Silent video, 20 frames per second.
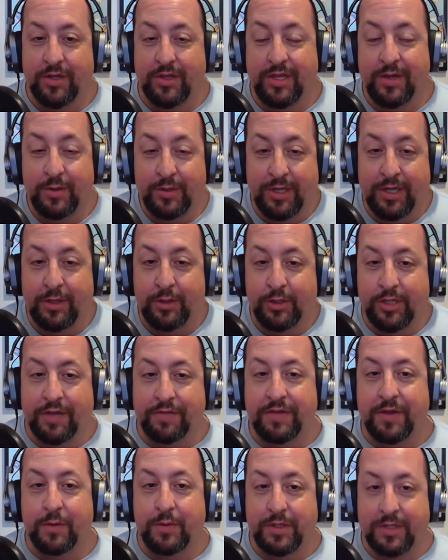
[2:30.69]
and there's other
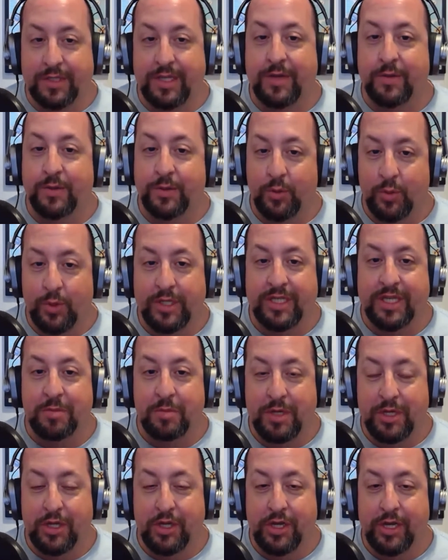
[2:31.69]
stuff that was
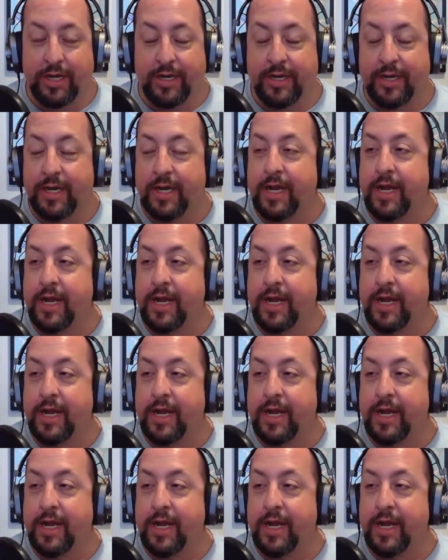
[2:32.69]
reasonably good.